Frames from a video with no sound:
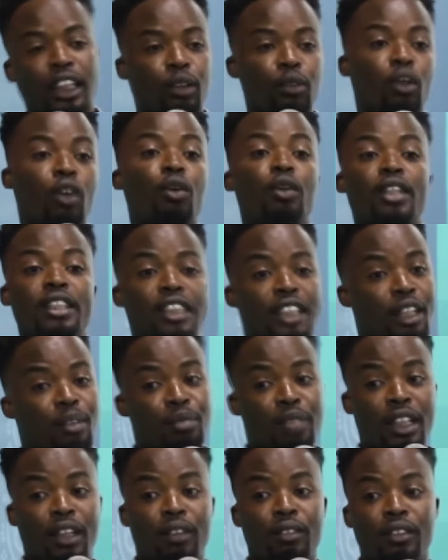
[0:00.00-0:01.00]
It will always
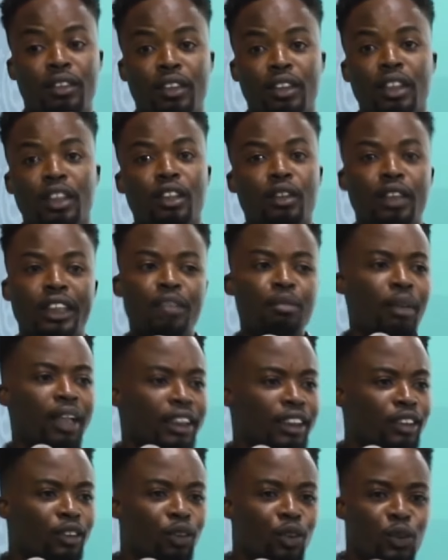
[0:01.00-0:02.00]
come down.
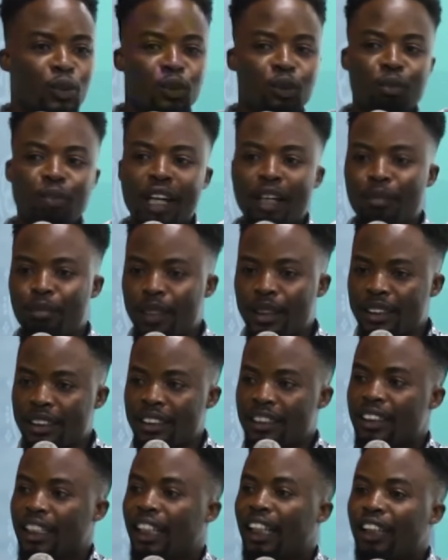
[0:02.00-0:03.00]
Imagine those who buy
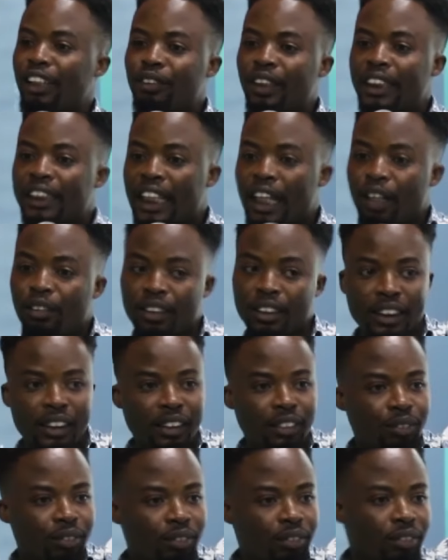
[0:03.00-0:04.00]
BTC at
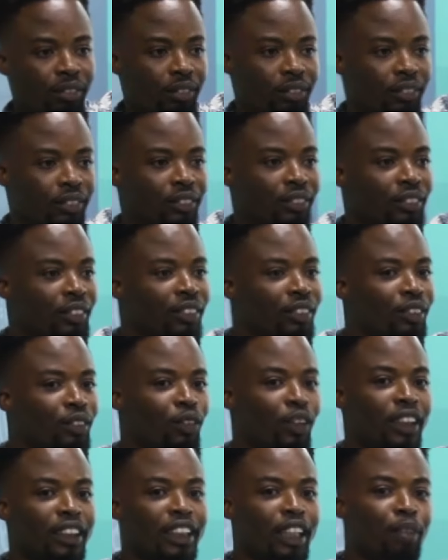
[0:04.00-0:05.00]

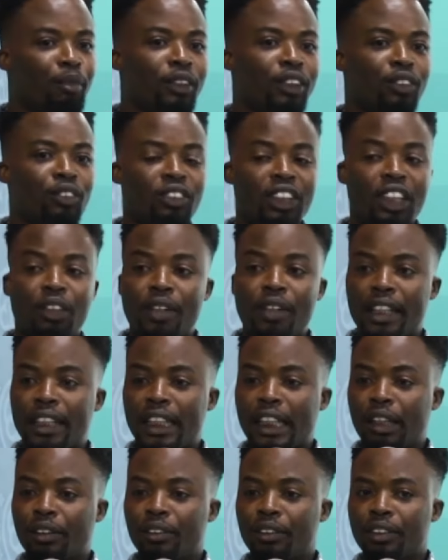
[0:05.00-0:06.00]
100,000. What's happening to them
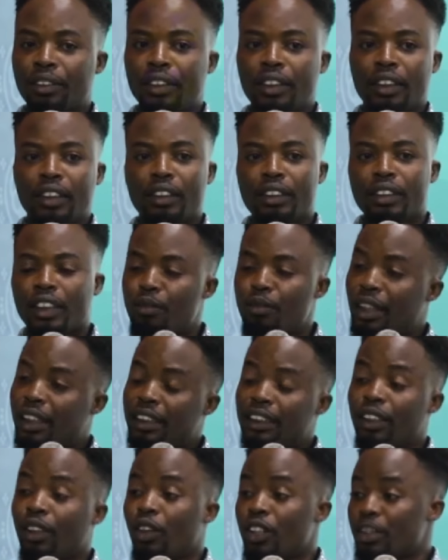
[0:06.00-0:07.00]
right now?
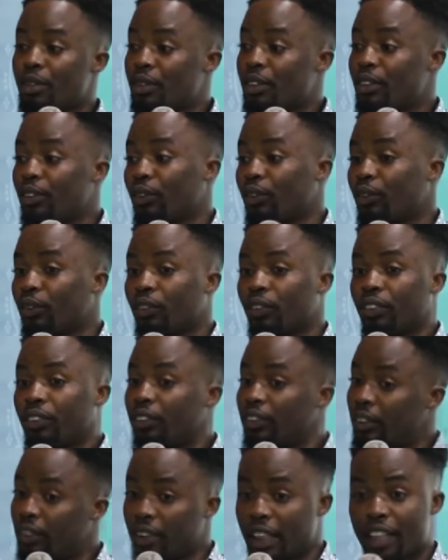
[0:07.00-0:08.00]
Someone in the hospital.
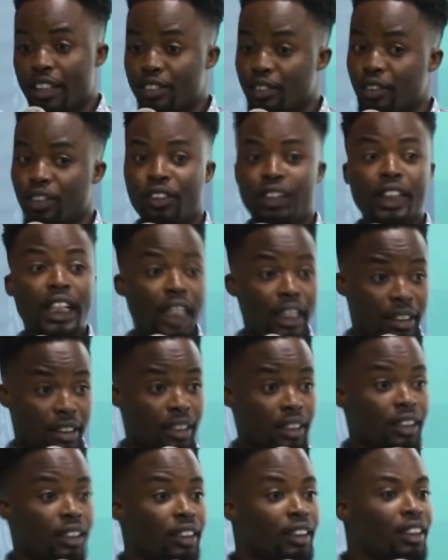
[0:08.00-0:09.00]
Real life story. Yes.
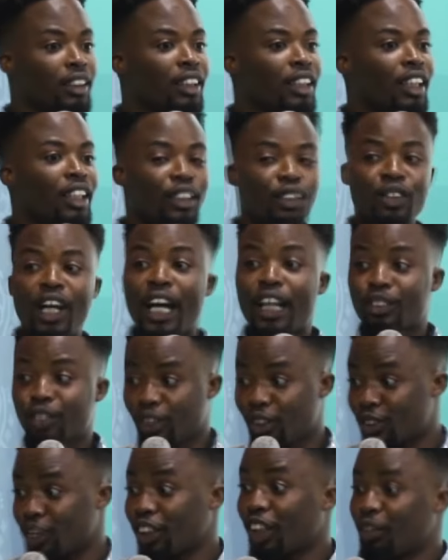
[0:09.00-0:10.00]
You know, I
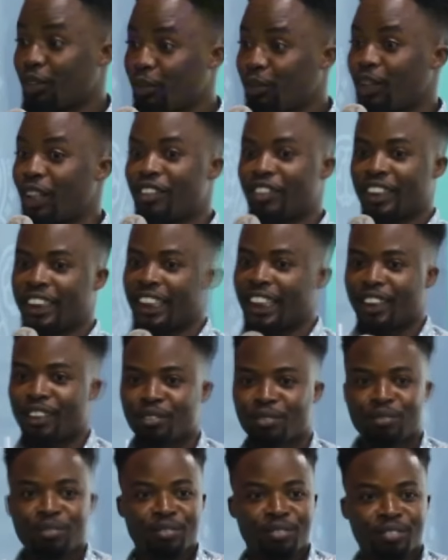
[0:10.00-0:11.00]
talk to a lot of people every
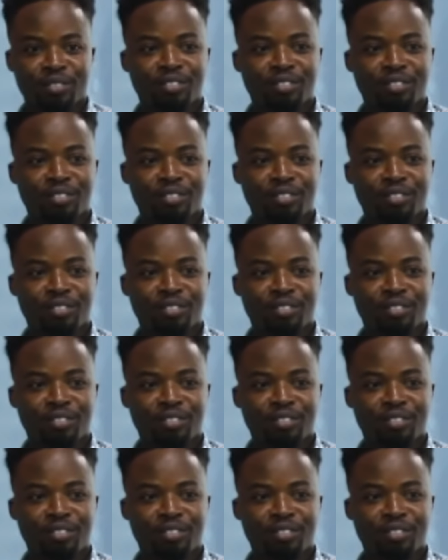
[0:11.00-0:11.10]
day.